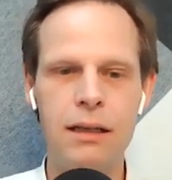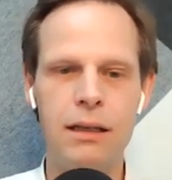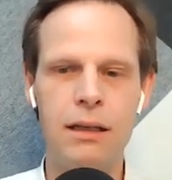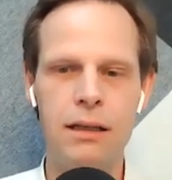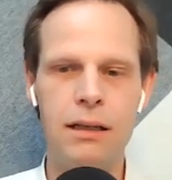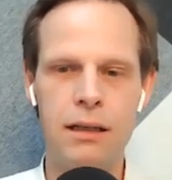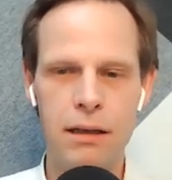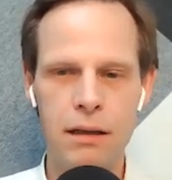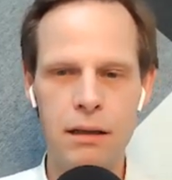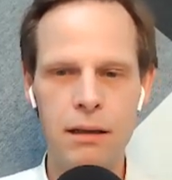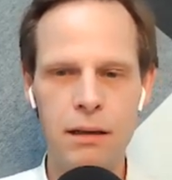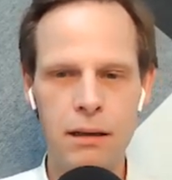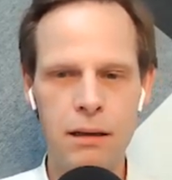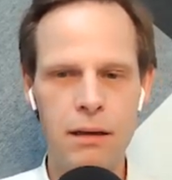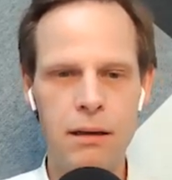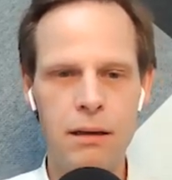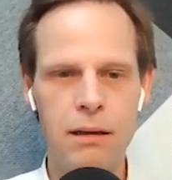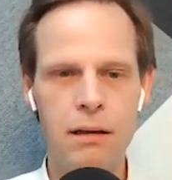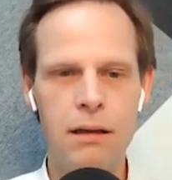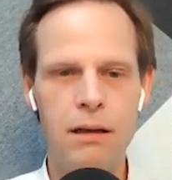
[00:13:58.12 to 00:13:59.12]

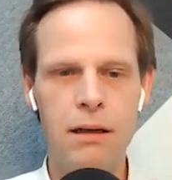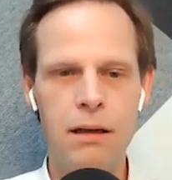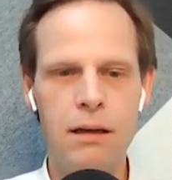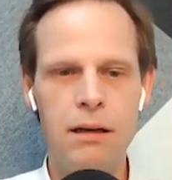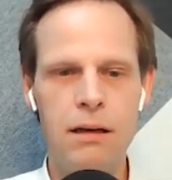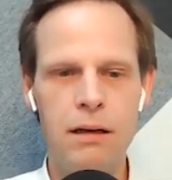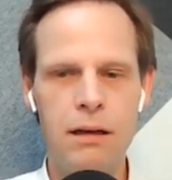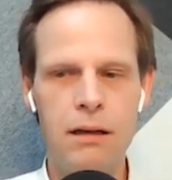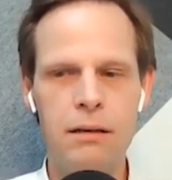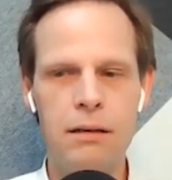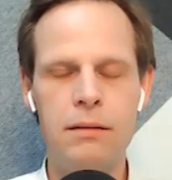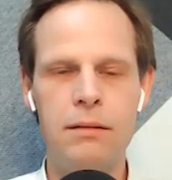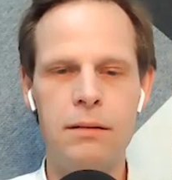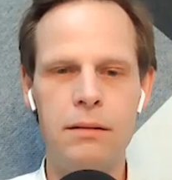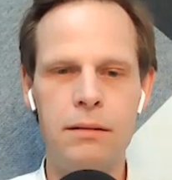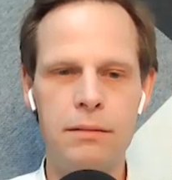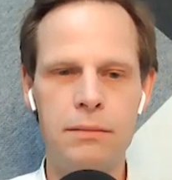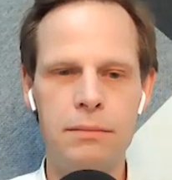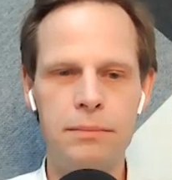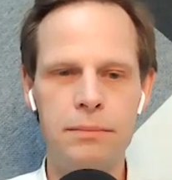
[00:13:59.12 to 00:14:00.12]

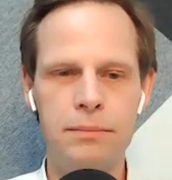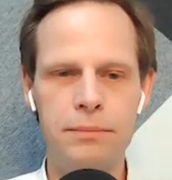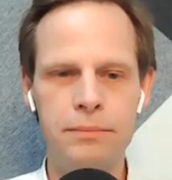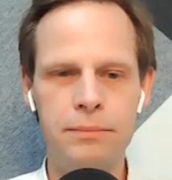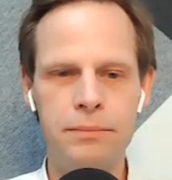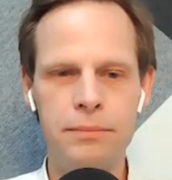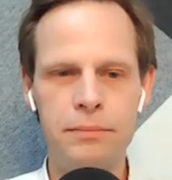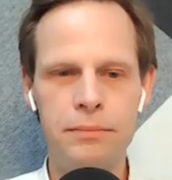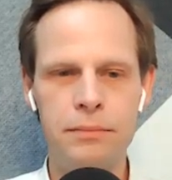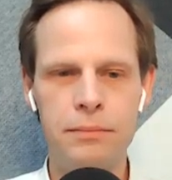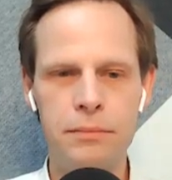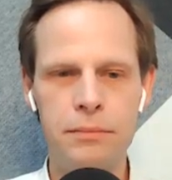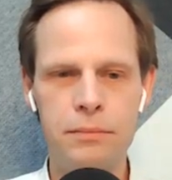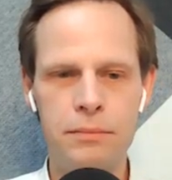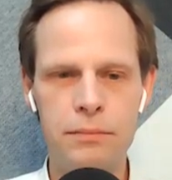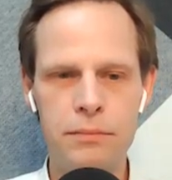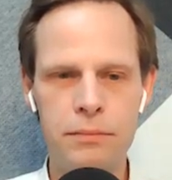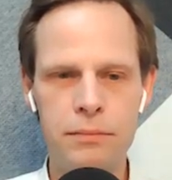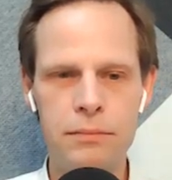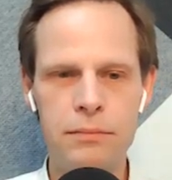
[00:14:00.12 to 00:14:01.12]

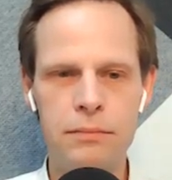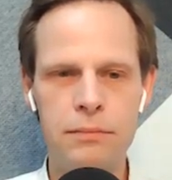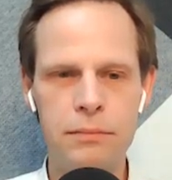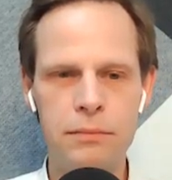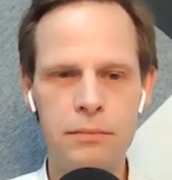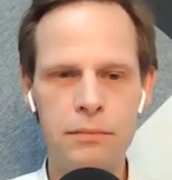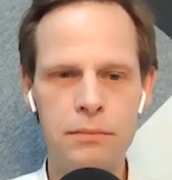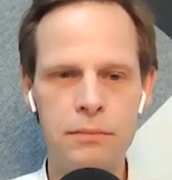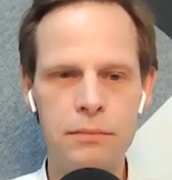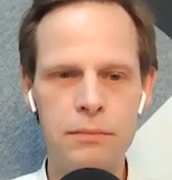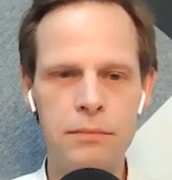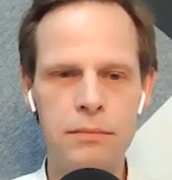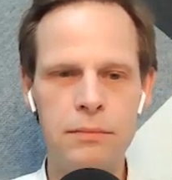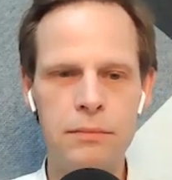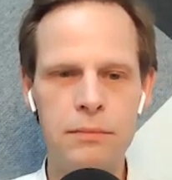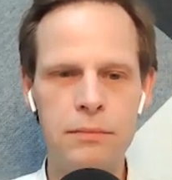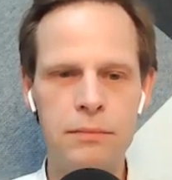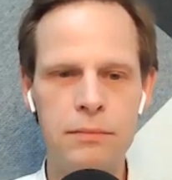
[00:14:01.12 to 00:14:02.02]
(not speaking)